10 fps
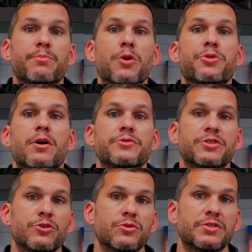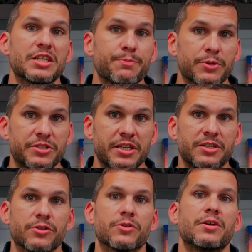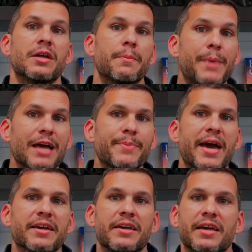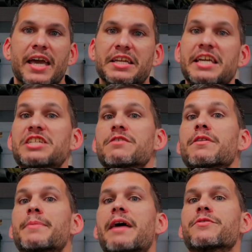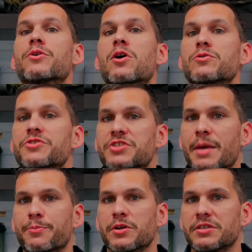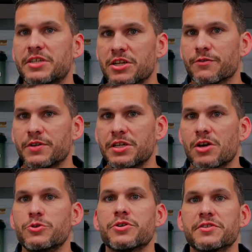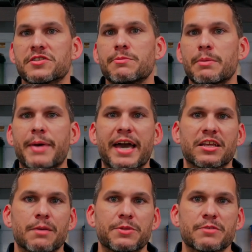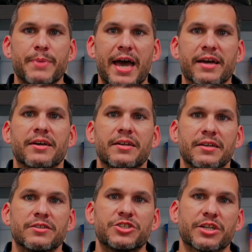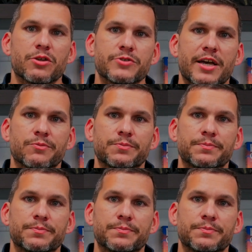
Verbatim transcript: Both those use this particular backpack and each of them have their own separate gear video. You can see me packing up this pack. Check those out.